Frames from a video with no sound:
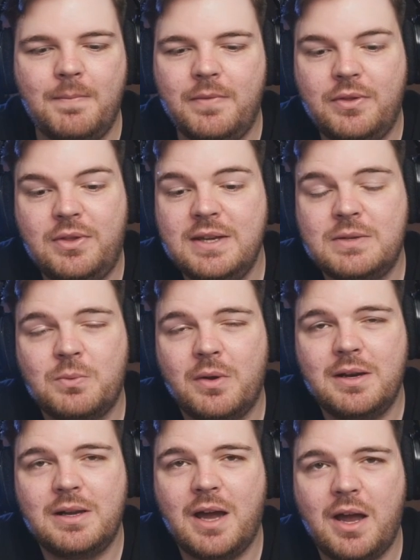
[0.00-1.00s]
This
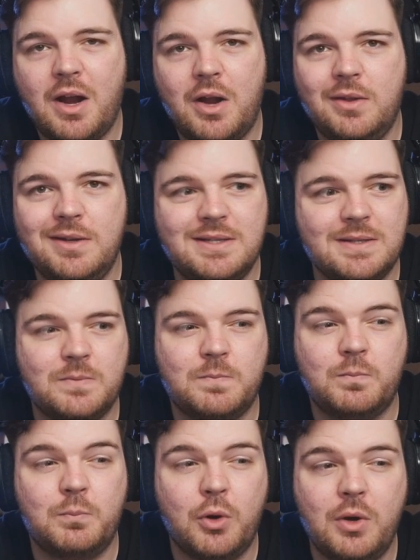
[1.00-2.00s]
Ronda card I only just
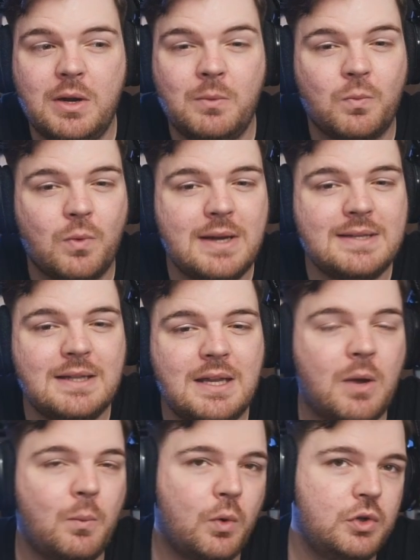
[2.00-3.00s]
put in recently. I
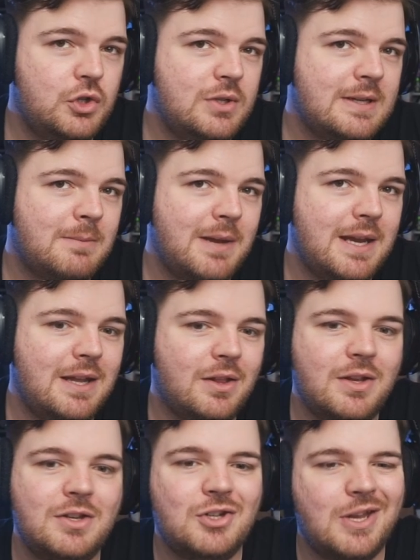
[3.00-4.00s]
was using Becky
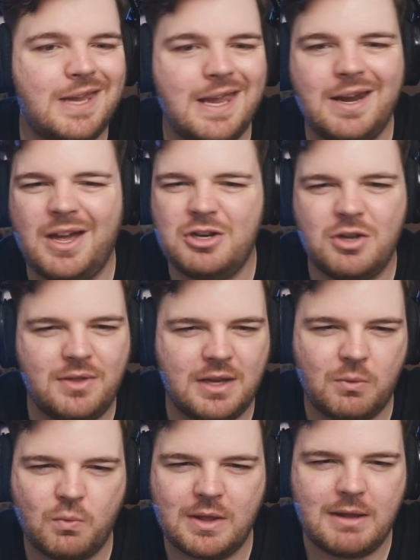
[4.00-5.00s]
Lynch. Again, I don't think it
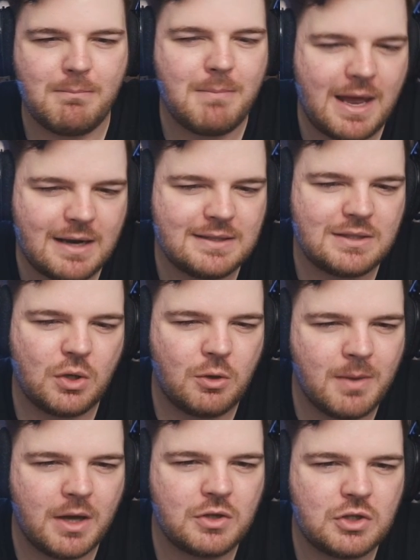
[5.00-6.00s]
really matters too
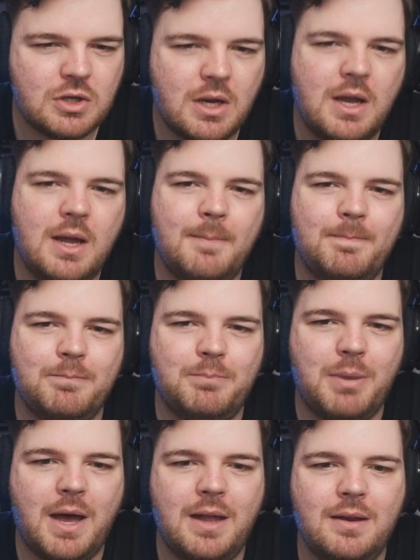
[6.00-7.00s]
much,
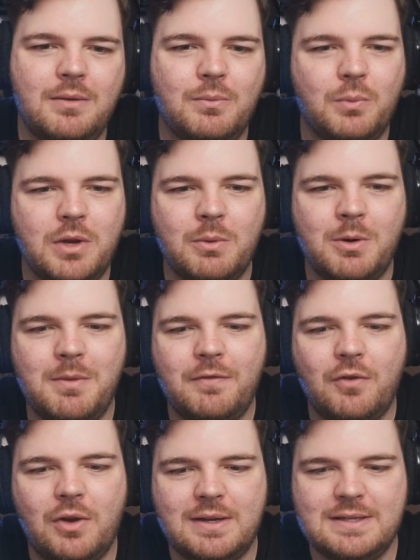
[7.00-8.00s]
but what you want to be
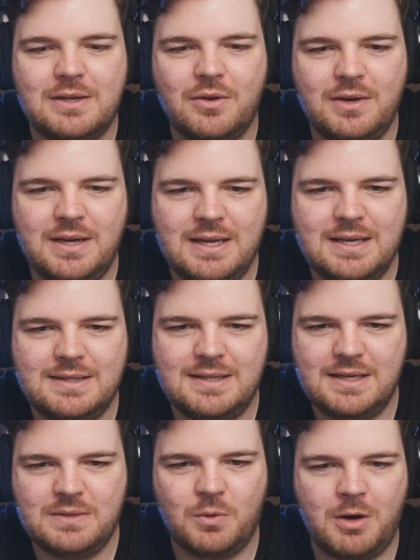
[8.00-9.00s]
focusing on is
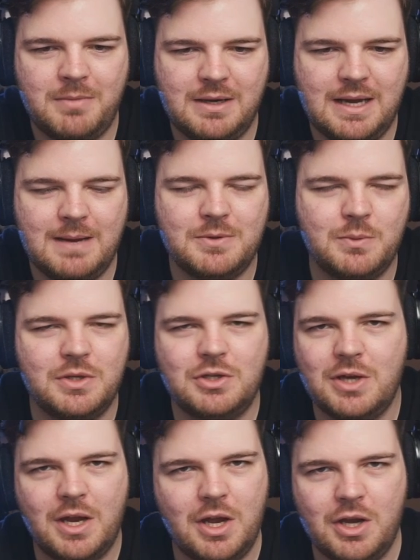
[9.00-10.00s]
these Roman games, which
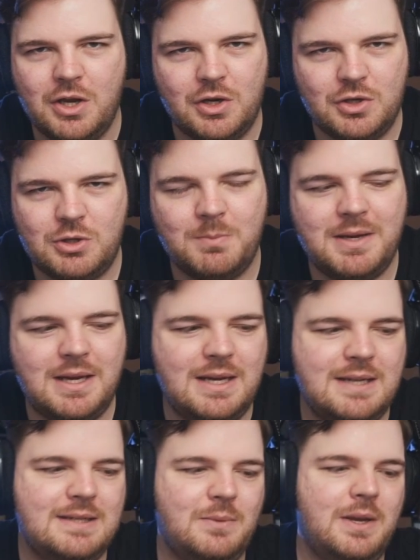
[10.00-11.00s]
should be an
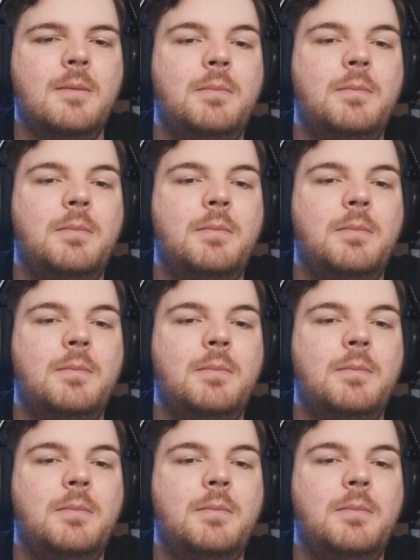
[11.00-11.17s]
easy win.